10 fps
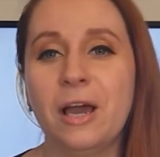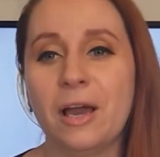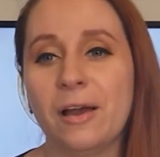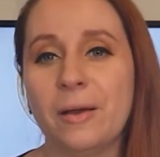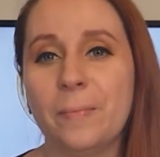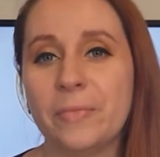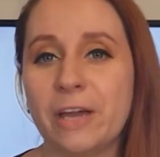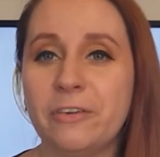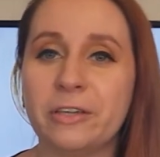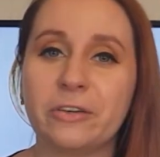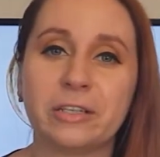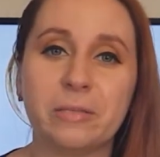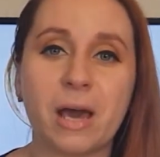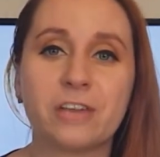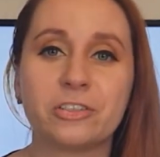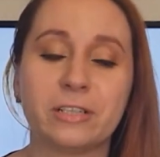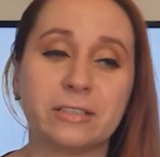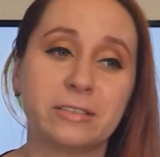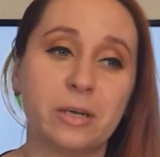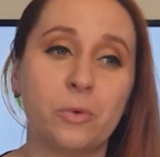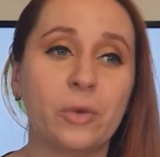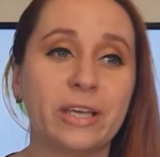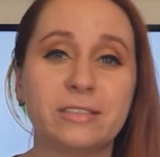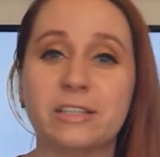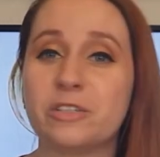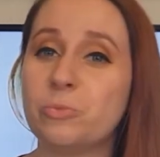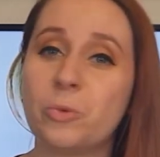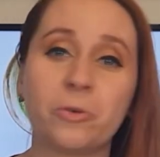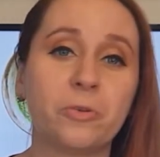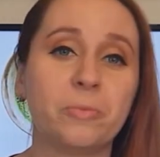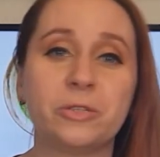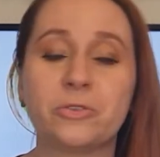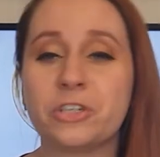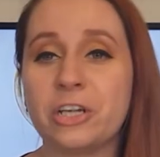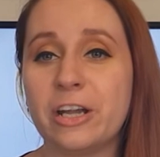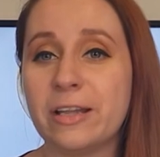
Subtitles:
I think you can imagine that some weeks there's more for me to share,